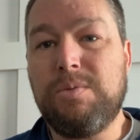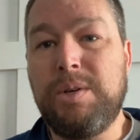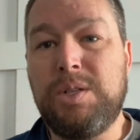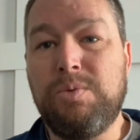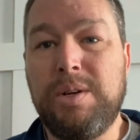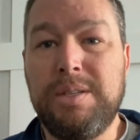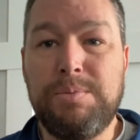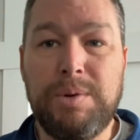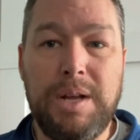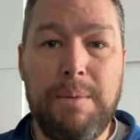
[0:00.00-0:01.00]
which was
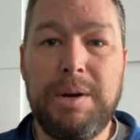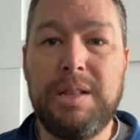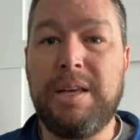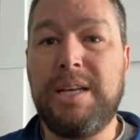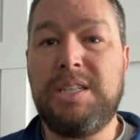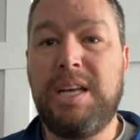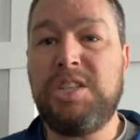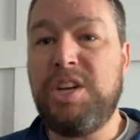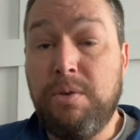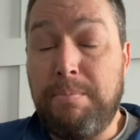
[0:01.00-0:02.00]
predominantly a
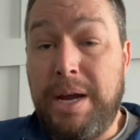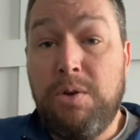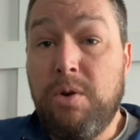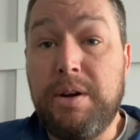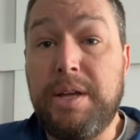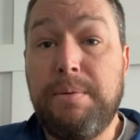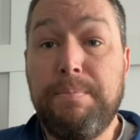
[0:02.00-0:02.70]
Tajik minority.